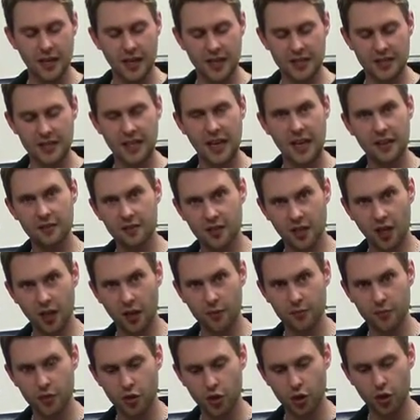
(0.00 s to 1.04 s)
it's now
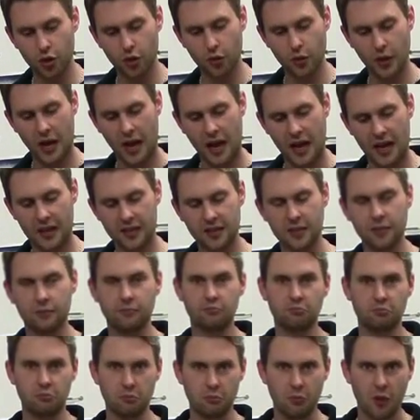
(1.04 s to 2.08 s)
time to add
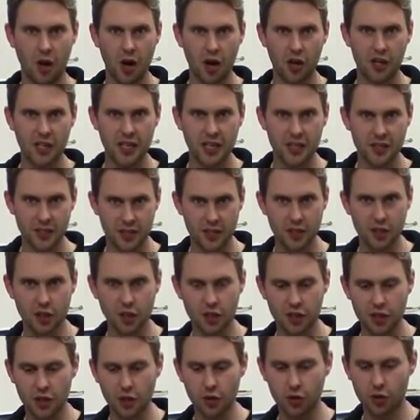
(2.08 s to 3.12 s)
our yeast and
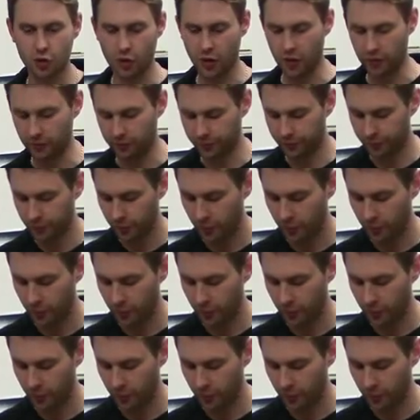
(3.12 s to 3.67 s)
yeast nutrient.